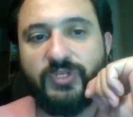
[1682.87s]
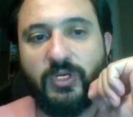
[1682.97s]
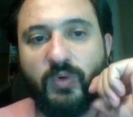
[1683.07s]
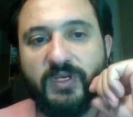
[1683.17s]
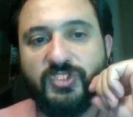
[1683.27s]

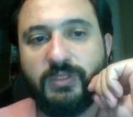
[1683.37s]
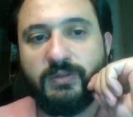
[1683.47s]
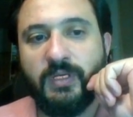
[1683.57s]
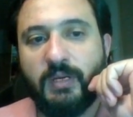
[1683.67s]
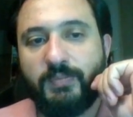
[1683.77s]
renovation,
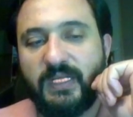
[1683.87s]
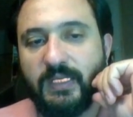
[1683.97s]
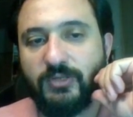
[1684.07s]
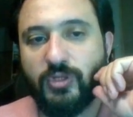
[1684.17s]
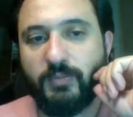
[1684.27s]

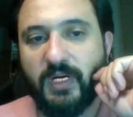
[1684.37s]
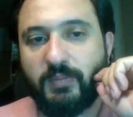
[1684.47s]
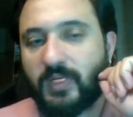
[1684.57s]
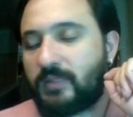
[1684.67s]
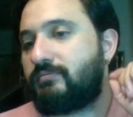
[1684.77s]
Palazzo
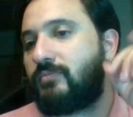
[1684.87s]
Barbara.